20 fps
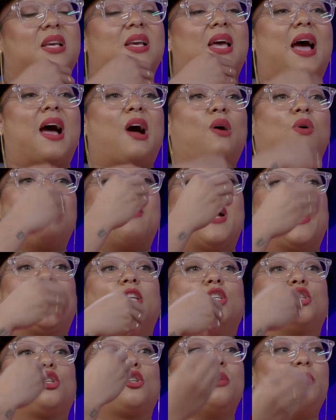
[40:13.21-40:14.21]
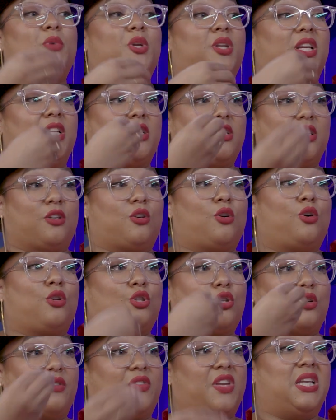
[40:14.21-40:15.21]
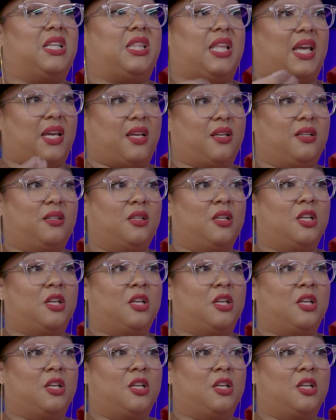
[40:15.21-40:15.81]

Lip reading: how am I contributing to the culture of healing?